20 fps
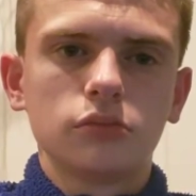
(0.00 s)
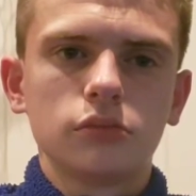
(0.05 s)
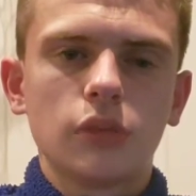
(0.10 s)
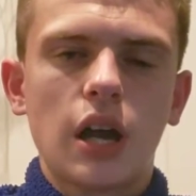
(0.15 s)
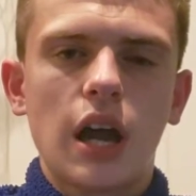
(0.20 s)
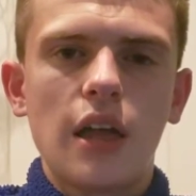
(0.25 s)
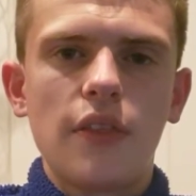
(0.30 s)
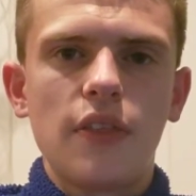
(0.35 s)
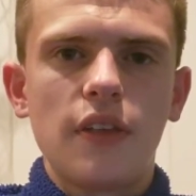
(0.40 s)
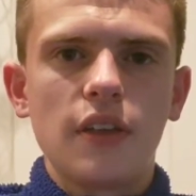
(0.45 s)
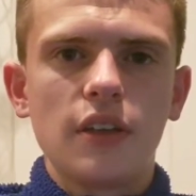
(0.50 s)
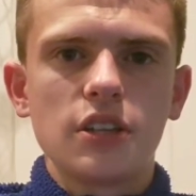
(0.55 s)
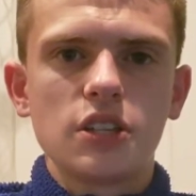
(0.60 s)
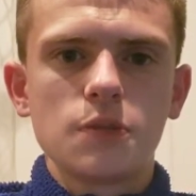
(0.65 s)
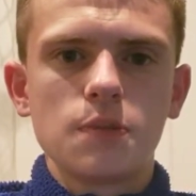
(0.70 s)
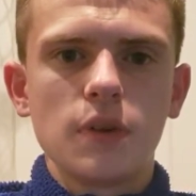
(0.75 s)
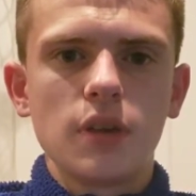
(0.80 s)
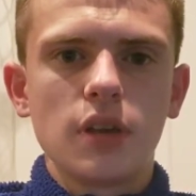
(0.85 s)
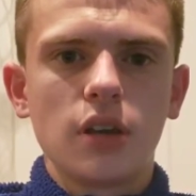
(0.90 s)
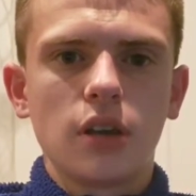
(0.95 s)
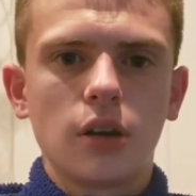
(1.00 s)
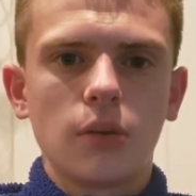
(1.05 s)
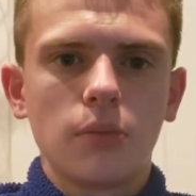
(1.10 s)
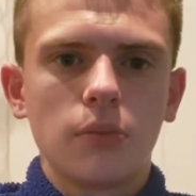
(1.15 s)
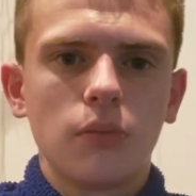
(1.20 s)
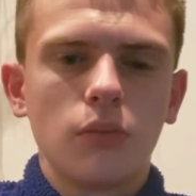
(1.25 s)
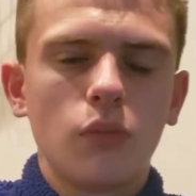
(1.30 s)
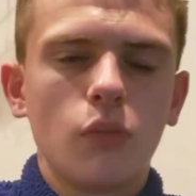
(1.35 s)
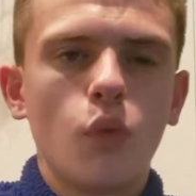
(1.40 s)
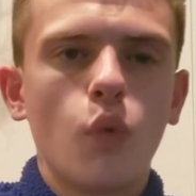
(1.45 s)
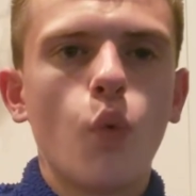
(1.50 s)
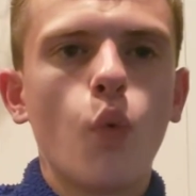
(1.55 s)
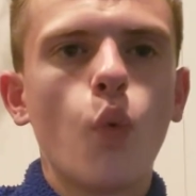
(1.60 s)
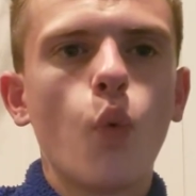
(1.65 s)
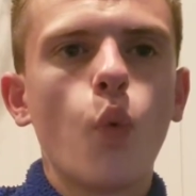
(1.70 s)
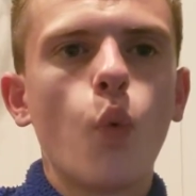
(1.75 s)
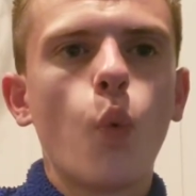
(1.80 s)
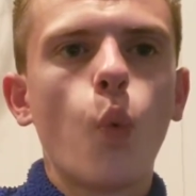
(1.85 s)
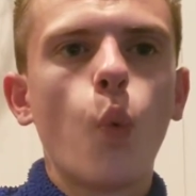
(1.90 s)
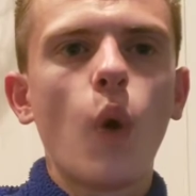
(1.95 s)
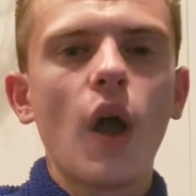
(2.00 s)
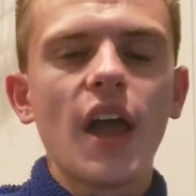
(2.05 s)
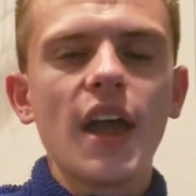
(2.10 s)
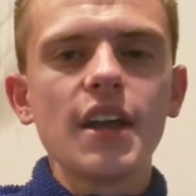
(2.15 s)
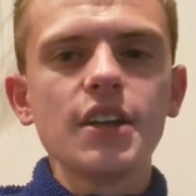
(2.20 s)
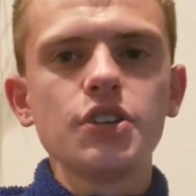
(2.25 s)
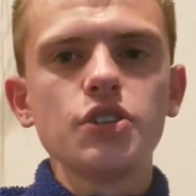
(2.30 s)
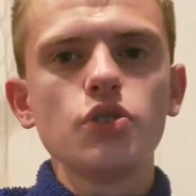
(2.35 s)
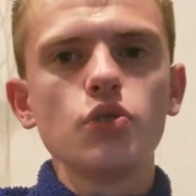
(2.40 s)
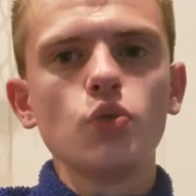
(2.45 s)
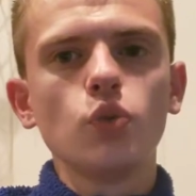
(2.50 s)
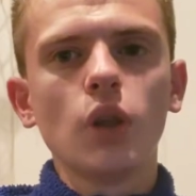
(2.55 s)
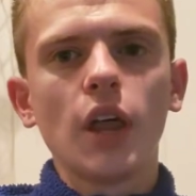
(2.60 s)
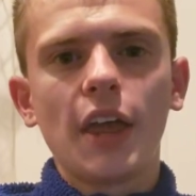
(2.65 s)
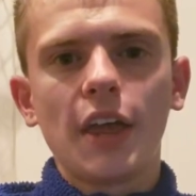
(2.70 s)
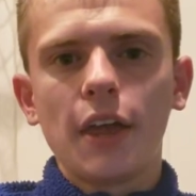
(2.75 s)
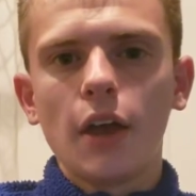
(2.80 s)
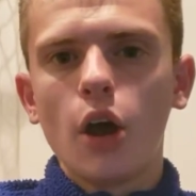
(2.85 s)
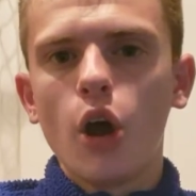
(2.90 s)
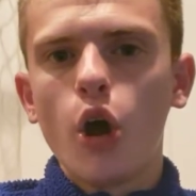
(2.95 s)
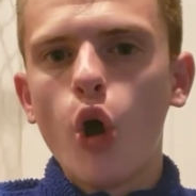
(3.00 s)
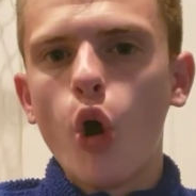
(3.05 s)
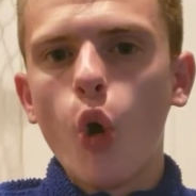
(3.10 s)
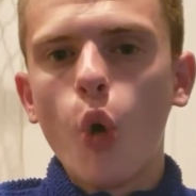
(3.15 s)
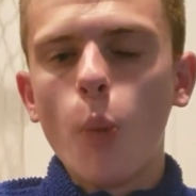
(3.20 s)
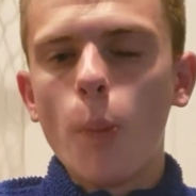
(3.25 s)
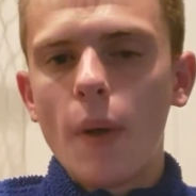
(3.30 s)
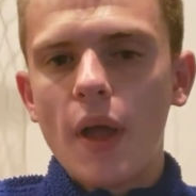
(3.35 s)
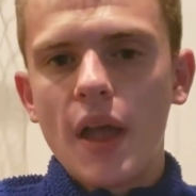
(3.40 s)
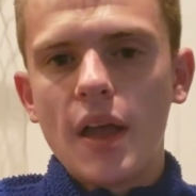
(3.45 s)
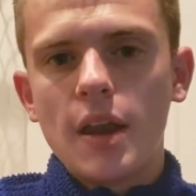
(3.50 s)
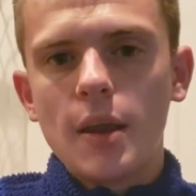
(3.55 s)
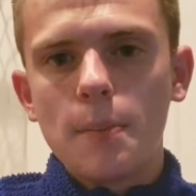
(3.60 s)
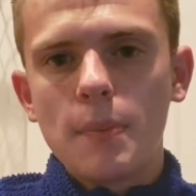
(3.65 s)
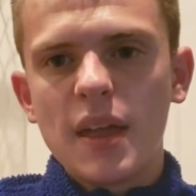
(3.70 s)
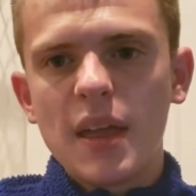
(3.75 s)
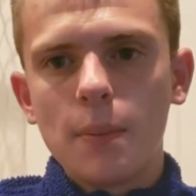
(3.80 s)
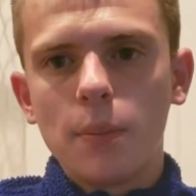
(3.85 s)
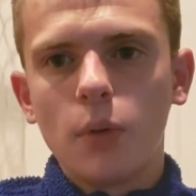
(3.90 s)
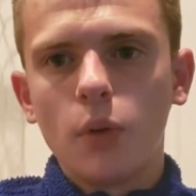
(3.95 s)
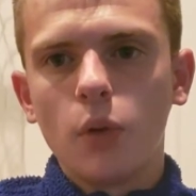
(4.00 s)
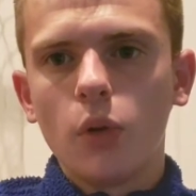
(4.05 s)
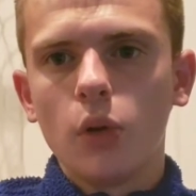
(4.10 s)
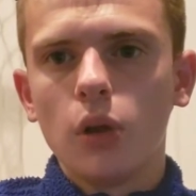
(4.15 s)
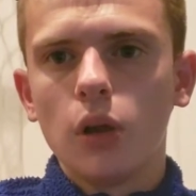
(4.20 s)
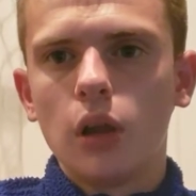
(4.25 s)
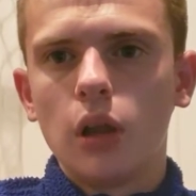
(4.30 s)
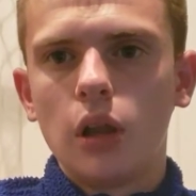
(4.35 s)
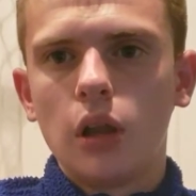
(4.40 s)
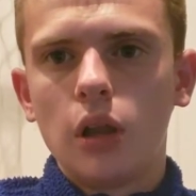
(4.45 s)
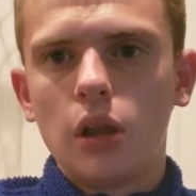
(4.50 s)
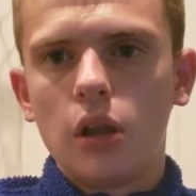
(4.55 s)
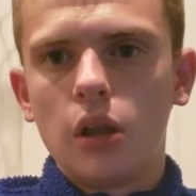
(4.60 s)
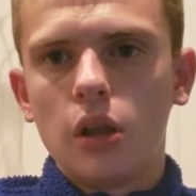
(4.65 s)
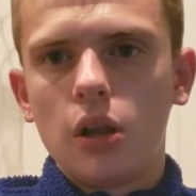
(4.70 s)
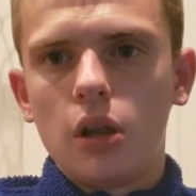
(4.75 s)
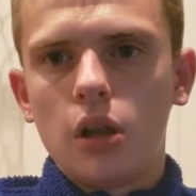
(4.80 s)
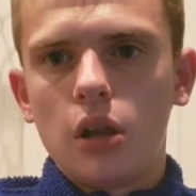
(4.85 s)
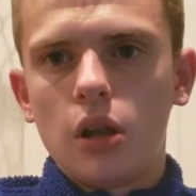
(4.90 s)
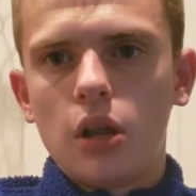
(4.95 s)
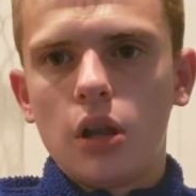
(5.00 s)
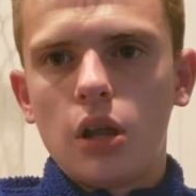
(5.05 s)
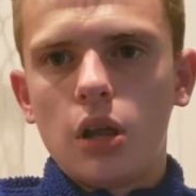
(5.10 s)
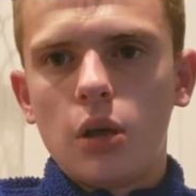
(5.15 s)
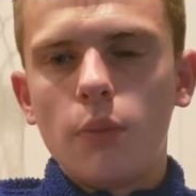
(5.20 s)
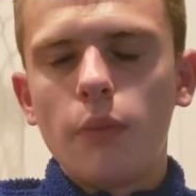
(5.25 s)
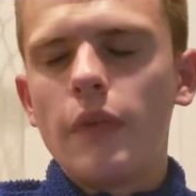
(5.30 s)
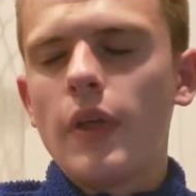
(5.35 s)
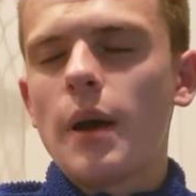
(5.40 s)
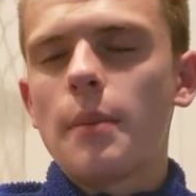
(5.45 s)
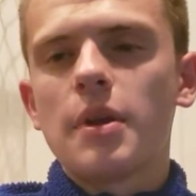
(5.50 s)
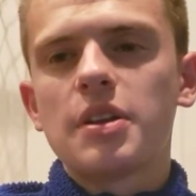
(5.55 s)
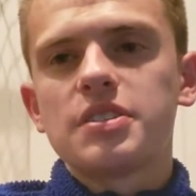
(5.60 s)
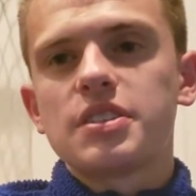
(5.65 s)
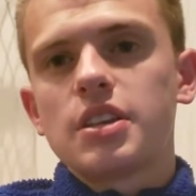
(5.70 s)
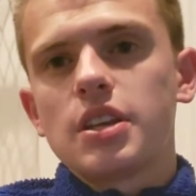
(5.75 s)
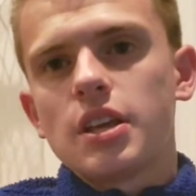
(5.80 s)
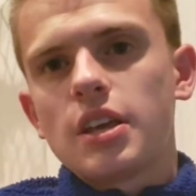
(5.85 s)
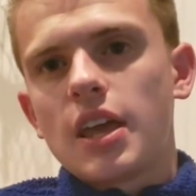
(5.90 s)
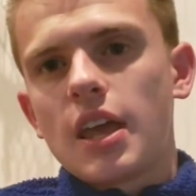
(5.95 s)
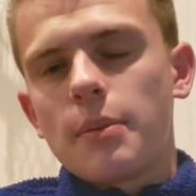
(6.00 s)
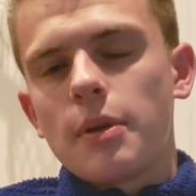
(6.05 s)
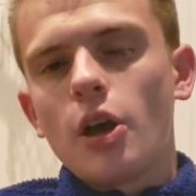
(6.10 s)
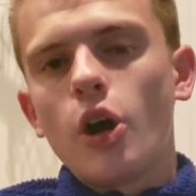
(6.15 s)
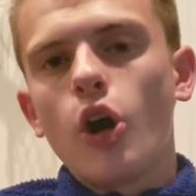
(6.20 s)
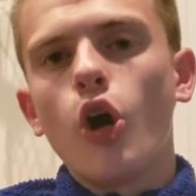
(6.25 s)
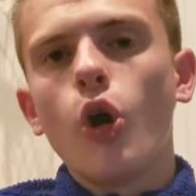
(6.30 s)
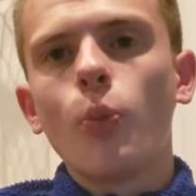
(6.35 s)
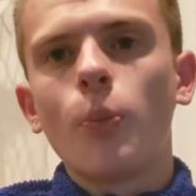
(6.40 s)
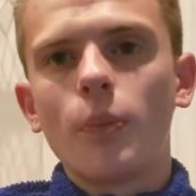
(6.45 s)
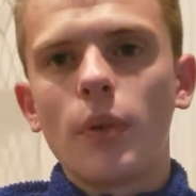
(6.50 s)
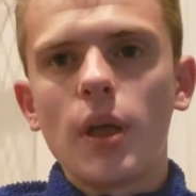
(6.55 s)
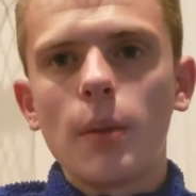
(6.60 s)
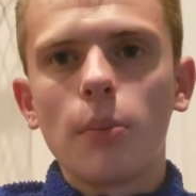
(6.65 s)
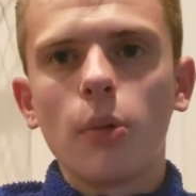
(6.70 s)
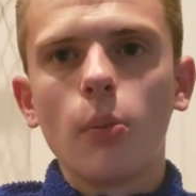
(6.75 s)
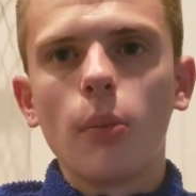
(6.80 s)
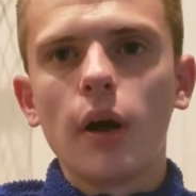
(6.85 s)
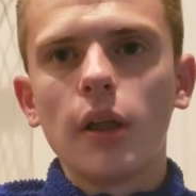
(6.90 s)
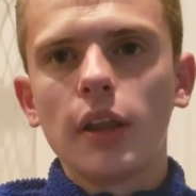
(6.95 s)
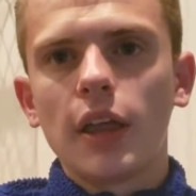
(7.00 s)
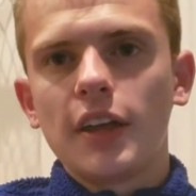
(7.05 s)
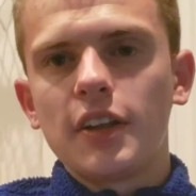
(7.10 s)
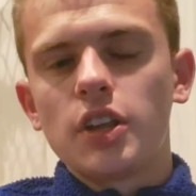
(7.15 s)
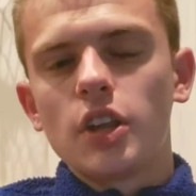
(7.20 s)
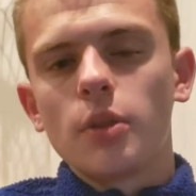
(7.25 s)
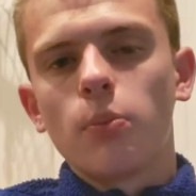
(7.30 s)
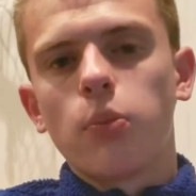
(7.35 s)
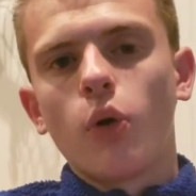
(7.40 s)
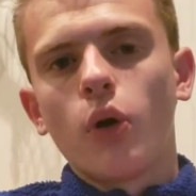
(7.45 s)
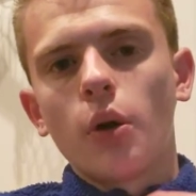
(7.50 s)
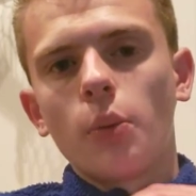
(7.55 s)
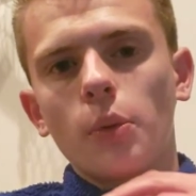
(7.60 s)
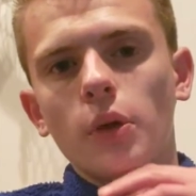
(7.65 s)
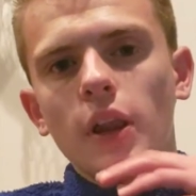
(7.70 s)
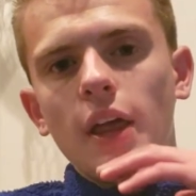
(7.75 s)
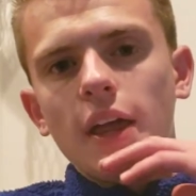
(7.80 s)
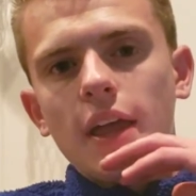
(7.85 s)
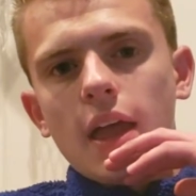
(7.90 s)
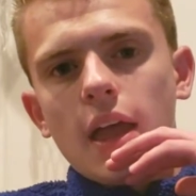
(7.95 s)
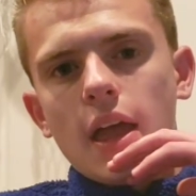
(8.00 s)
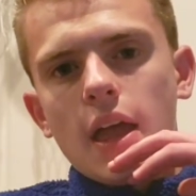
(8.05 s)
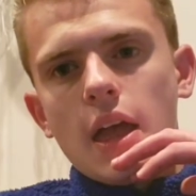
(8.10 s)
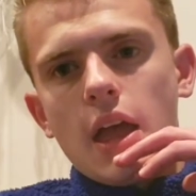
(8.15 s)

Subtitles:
I think it's become way too like open, and people, I'm not saying you can't be open people, but like to the point where like